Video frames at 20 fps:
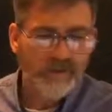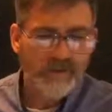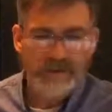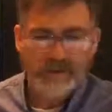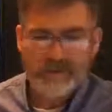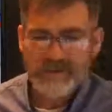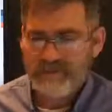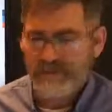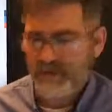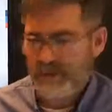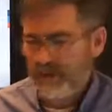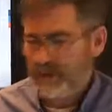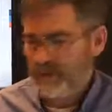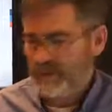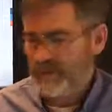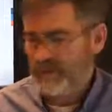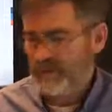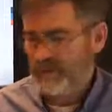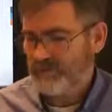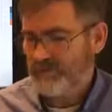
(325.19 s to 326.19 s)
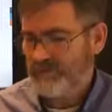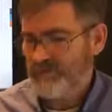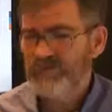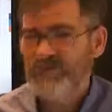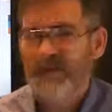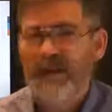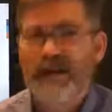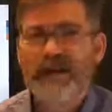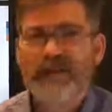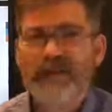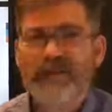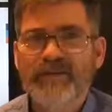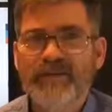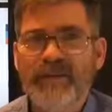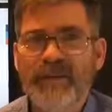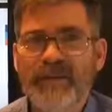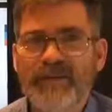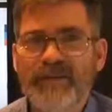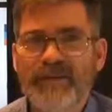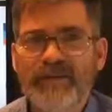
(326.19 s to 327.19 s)
that he had stated
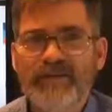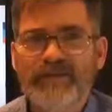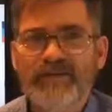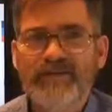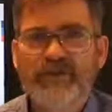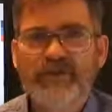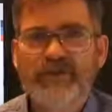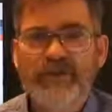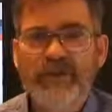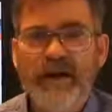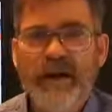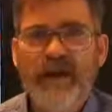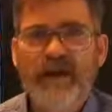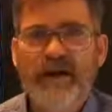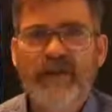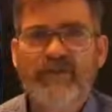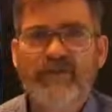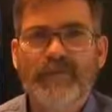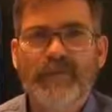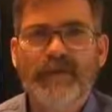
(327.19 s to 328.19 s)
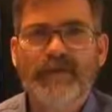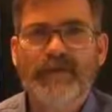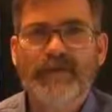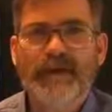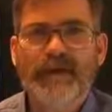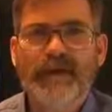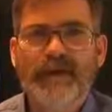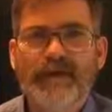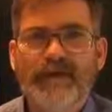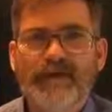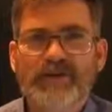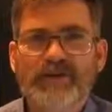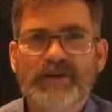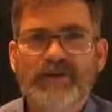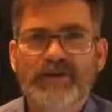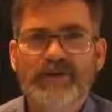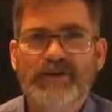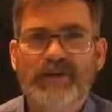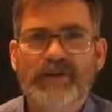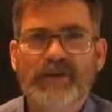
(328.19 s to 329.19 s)
that it's a shame that they can
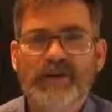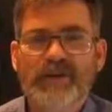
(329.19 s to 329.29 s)
just